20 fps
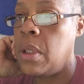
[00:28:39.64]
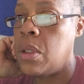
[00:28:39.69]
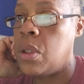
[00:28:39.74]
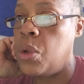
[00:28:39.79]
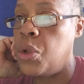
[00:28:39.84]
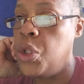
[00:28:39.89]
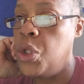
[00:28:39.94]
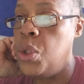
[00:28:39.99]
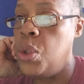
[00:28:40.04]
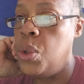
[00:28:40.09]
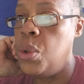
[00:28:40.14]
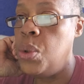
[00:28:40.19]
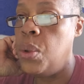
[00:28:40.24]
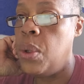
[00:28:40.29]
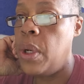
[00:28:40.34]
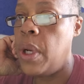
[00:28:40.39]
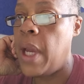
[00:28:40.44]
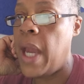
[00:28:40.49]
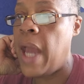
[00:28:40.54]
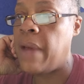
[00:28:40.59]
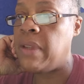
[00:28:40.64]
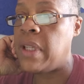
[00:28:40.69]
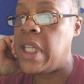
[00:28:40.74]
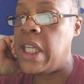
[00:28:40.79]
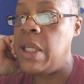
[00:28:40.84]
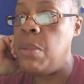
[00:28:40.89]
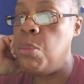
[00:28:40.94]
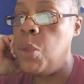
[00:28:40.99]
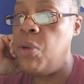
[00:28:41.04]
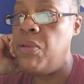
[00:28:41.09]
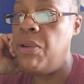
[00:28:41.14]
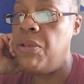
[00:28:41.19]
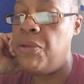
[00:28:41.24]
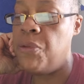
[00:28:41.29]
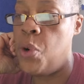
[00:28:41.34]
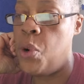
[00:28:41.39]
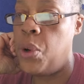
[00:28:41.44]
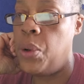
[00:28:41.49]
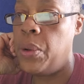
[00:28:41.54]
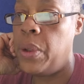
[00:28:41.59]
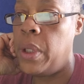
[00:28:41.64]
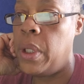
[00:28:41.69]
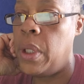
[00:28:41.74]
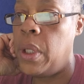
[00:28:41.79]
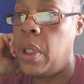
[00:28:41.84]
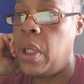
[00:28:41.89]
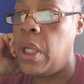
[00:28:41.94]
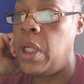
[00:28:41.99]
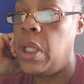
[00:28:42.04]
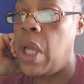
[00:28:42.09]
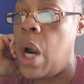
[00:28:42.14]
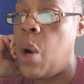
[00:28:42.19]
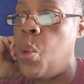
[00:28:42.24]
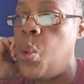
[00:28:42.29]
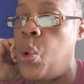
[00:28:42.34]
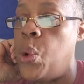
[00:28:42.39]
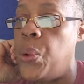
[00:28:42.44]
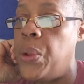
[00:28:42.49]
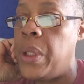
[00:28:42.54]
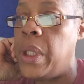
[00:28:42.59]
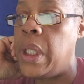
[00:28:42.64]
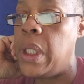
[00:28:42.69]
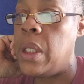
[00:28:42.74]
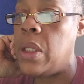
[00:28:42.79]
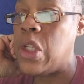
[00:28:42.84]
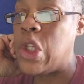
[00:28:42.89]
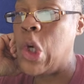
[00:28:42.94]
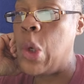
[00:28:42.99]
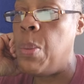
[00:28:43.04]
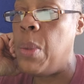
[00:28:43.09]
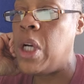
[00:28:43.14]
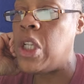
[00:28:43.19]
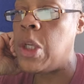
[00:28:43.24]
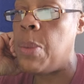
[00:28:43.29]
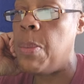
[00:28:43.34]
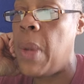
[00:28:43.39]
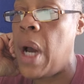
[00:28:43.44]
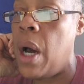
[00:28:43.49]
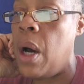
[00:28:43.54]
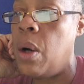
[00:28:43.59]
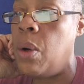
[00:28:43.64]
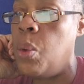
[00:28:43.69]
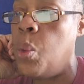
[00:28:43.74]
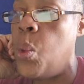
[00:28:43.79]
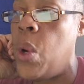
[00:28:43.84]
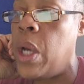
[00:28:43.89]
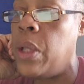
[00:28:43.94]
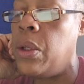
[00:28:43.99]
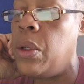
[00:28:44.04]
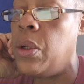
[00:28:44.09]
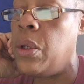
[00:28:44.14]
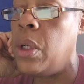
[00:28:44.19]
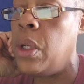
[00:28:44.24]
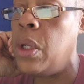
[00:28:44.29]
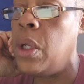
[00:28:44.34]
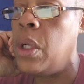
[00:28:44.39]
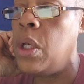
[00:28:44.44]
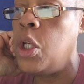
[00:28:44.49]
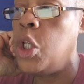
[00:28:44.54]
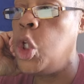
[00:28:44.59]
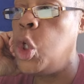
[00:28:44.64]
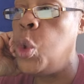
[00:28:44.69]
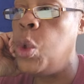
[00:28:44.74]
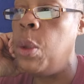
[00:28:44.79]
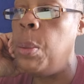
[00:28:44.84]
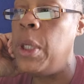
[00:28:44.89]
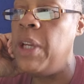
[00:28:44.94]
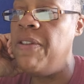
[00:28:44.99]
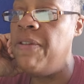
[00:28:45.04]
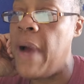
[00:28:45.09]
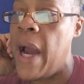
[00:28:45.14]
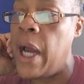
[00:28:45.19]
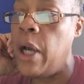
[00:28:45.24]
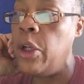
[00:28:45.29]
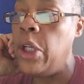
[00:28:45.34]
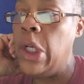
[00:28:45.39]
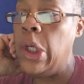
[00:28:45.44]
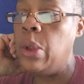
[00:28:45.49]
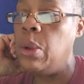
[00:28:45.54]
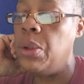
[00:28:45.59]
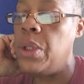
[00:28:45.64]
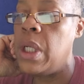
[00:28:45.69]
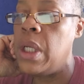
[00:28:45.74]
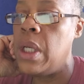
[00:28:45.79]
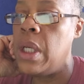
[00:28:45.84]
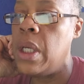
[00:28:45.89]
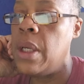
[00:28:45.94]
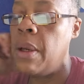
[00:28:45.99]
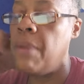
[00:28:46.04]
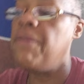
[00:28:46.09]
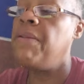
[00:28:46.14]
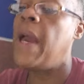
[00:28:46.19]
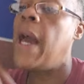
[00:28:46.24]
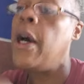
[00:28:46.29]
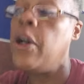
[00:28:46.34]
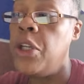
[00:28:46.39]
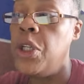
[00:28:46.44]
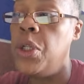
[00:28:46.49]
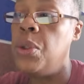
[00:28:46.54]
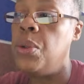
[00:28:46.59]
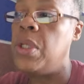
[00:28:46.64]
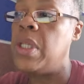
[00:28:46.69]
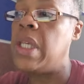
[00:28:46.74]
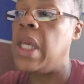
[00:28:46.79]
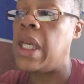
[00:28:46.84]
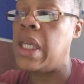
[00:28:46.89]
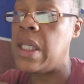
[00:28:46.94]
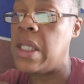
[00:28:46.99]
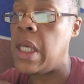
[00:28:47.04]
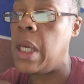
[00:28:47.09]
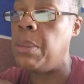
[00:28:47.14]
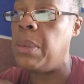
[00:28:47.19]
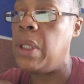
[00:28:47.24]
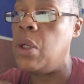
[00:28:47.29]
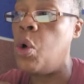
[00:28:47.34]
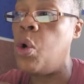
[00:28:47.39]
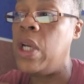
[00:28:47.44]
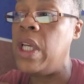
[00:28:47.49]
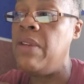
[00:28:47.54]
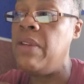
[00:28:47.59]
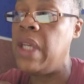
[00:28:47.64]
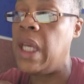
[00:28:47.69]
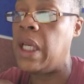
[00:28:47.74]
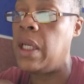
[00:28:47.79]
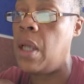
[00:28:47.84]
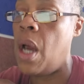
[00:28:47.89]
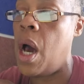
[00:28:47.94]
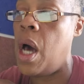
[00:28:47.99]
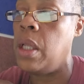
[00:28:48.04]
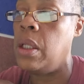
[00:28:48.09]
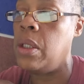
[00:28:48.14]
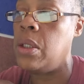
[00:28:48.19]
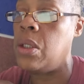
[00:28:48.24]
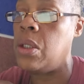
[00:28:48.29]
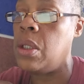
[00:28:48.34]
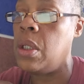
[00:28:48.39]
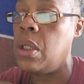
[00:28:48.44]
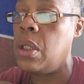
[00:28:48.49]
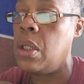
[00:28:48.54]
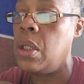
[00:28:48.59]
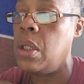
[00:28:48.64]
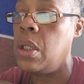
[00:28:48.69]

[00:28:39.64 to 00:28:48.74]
So you have to keep moving forward and not worry so much about whether you will be valued, accepted, or even acknowledged.